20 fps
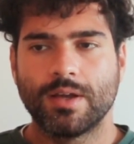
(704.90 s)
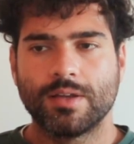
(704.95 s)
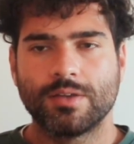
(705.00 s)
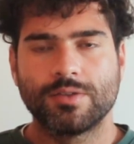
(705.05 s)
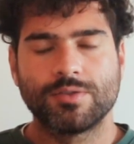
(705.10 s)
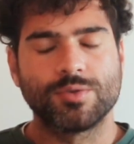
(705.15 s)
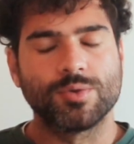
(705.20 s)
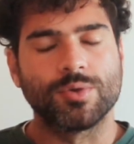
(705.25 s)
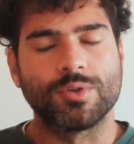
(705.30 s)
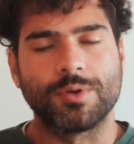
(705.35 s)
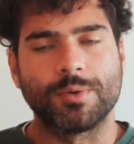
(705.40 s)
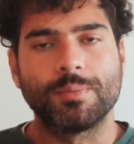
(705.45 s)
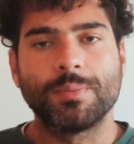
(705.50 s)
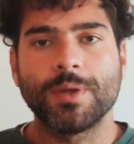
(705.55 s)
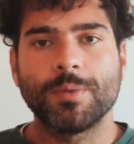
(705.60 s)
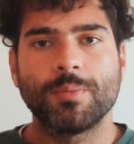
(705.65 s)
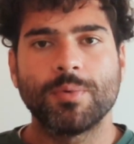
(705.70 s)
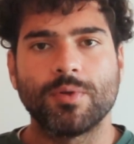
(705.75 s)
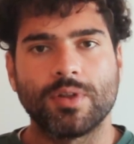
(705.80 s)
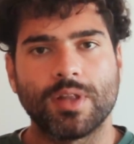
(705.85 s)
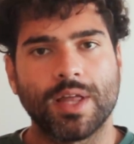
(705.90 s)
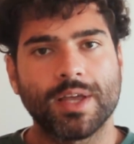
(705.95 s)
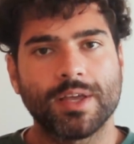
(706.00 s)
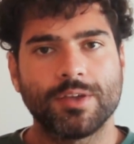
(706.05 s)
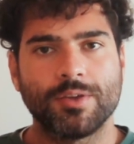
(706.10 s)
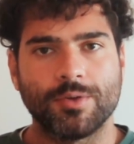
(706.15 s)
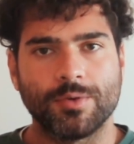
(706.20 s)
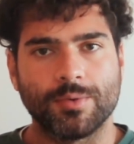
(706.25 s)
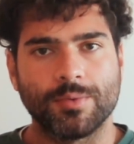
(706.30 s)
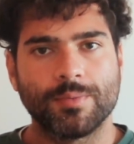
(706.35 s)
to other people
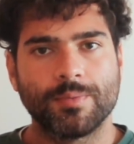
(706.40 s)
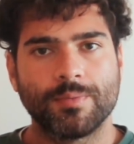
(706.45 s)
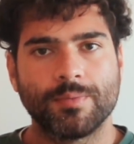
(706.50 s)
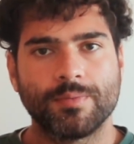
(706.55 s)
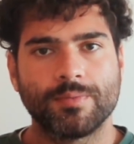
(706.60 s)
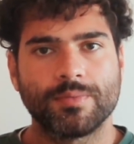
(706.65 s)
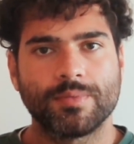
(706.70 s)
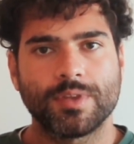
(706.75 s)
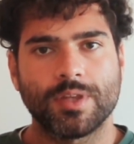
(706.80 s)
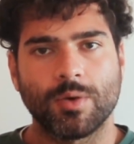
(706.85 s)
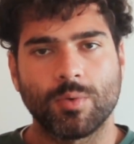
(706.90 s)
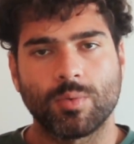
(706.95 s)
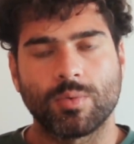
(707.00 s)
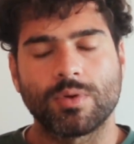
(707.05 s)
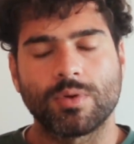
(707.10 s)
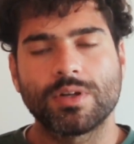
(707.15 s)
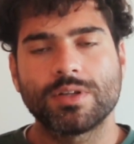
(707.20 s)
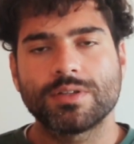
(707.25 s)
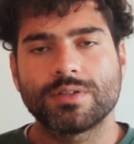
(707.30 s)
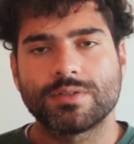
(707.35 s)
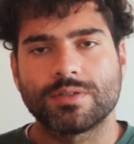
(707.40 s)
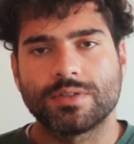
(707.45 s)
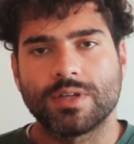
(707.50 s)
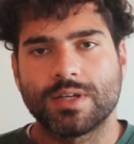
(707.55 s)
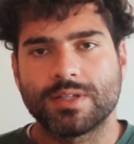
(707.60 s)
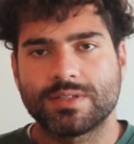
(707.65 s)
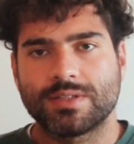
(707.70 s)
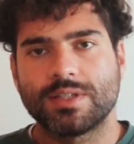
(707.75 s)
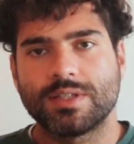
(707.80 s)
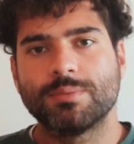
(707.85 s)
like you that want a
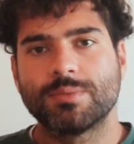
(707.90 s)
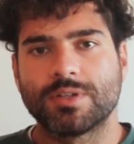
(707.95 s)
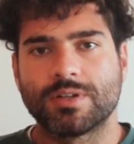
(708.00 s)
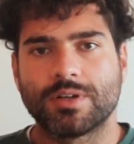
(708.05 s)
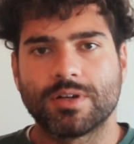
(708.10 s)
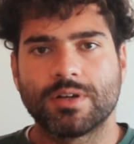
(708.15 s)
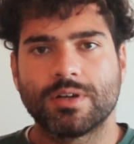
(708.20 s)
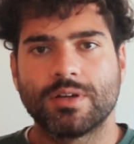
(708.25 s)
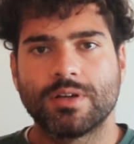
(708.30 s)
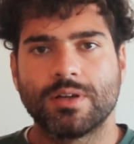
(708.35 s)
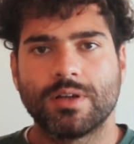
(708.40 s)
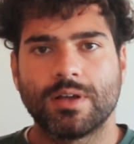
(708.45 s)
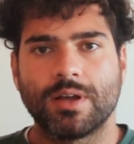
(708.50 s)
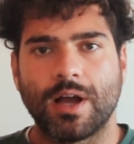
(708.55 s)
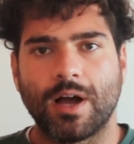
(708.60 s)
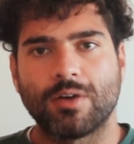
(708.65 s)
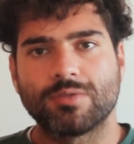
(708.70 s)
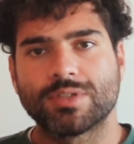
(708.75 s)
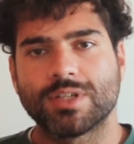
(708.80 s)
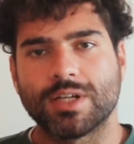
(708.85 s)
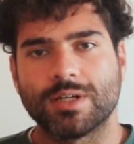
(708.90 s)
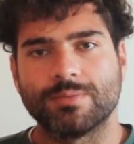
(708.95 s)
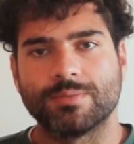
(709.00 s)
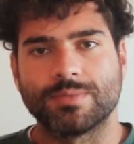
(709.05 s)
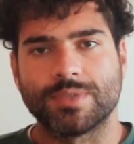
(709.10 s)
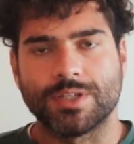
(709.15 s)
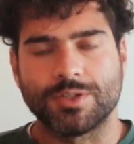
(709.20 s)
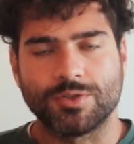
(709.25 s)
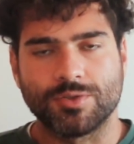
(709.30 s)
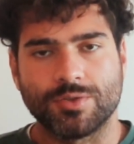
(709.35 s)
similar outcome
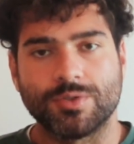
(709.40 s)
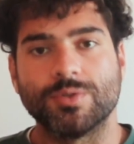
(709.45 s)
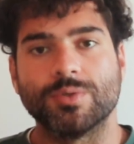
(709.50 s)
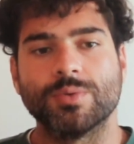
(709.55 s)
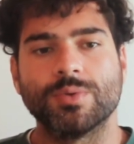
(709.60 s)
that you do.